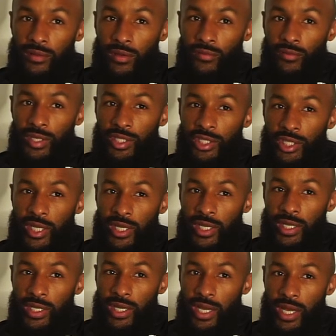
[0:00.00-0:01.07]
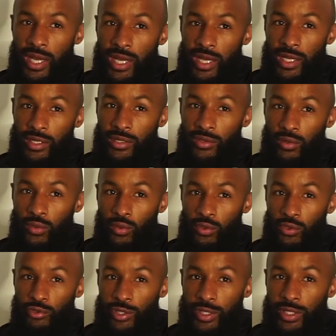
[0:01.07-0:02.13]
Orange and
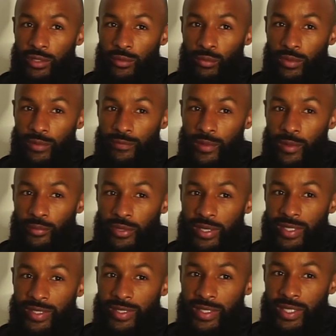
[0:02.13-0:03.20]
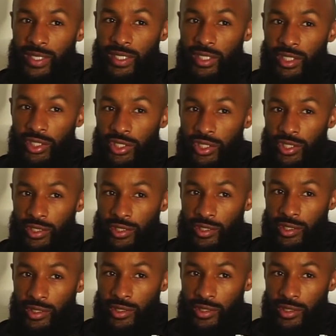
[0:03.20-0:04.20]
Audrey with a brace each.